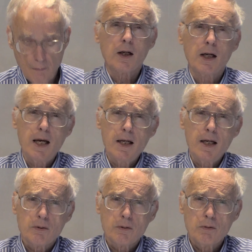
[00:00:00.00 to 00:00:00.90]
The key
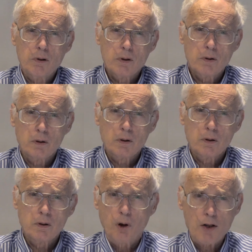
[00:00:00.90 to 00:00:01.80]
to
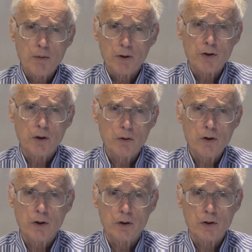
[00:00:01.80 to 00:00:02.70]
plausible
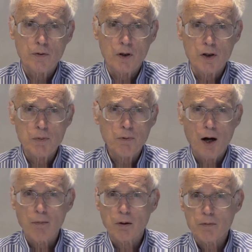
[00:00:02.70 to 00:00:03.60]
solutions for these
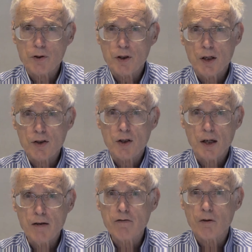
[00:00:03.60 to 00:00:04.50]
problems is
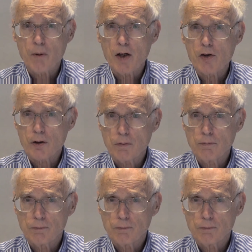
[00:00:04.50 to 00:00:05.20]
information.